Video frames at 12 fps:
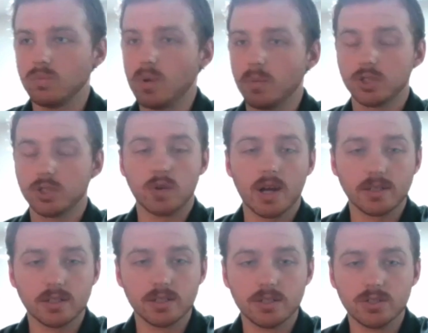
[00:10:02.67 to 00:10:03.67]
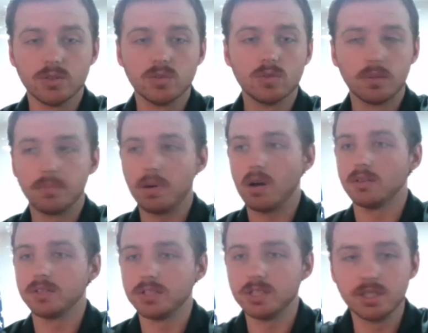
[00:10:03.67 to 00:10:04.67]
we're trying to do, the
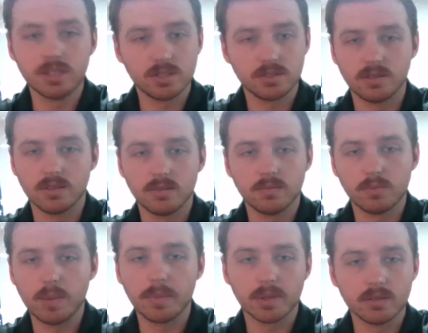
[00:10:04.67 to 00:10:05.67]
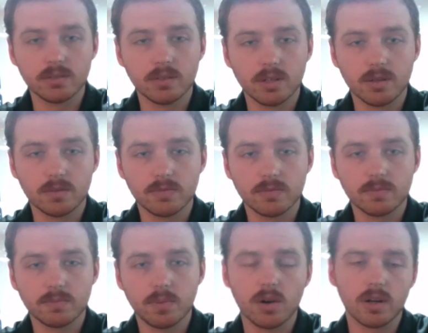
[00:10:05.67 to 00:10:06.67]
policies the Republican
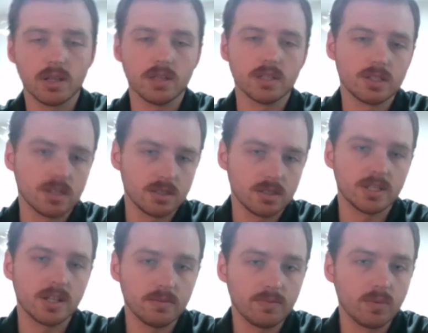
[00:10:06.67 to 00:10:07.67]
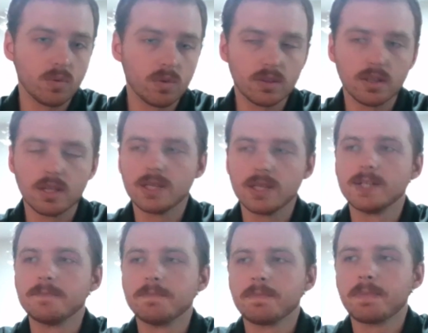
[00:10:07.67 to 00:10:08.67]
Party is setting forth.
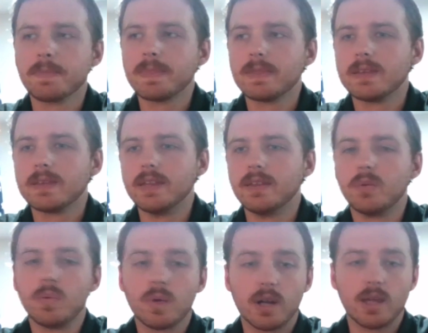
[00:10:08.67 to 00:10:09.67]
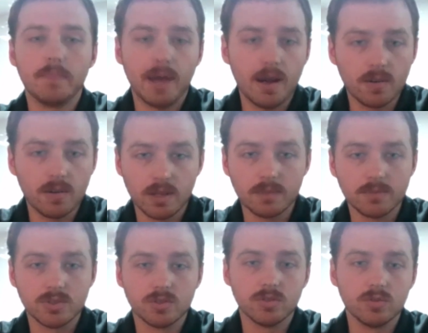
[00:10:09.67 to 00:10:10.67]
And then we want to empower
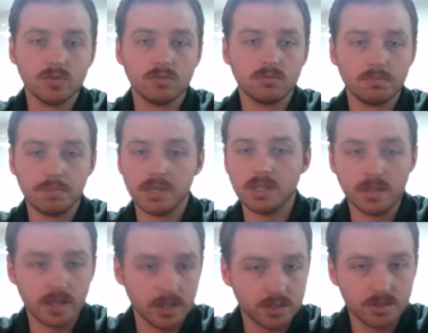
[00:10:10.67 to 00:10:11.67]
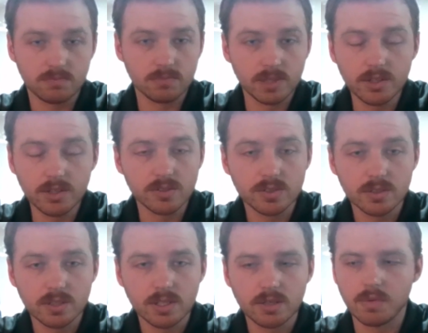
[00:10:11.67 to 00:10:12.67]
them to be the next
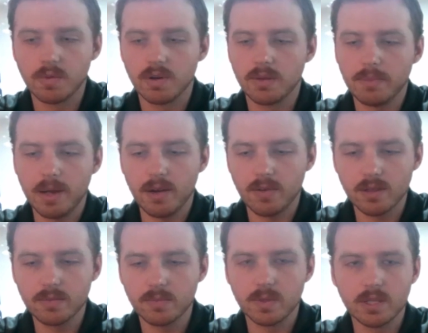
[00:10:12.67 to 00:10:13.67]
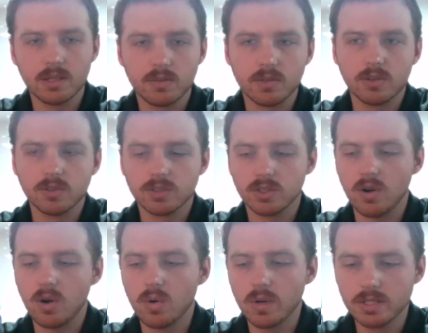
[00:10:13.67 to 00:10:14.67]
leaders. We want to empower them. It's
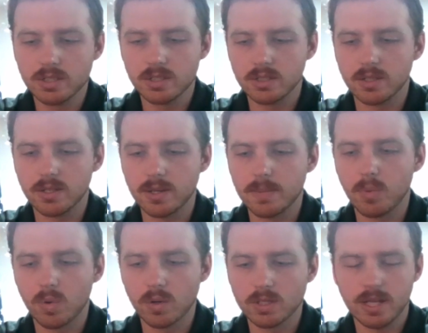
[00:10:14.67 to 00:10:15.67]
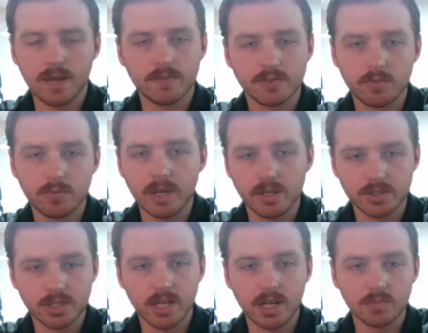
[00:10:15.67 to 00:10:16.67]
always important to have someone by your
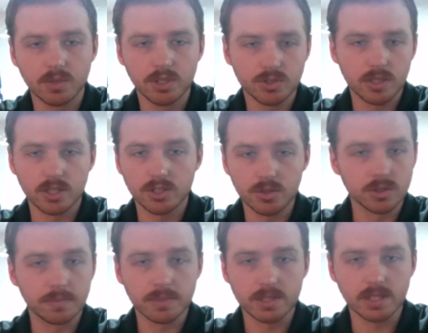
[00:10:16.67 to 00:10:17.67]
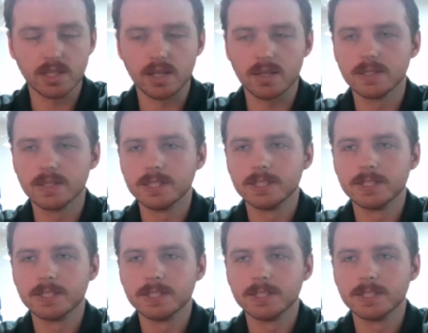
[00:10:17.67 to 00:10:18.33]
side when you're trying to do something like that.